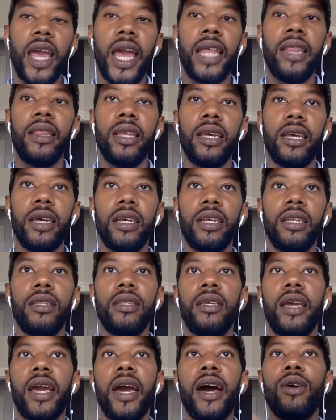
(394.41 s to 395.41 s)
And then
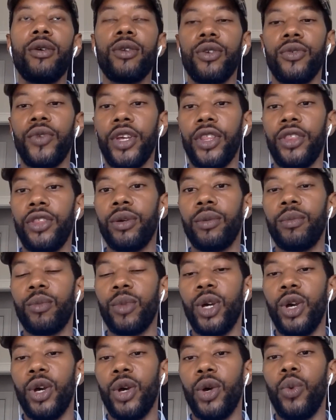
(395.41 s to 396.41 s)
the algorithm
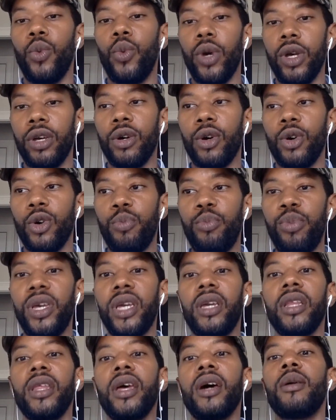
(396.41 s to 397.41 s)
will
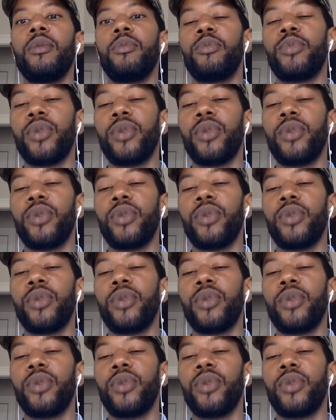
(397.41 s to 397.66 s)
pick it up